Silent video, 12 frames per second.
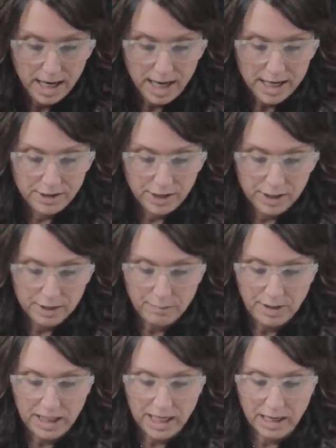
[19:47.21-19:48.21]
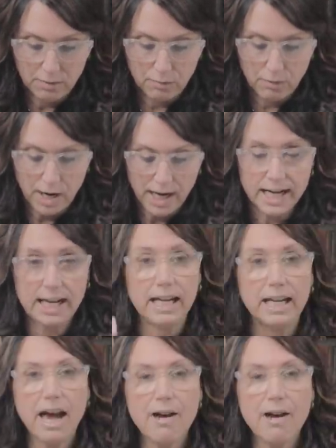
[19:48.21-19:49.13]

I just began writing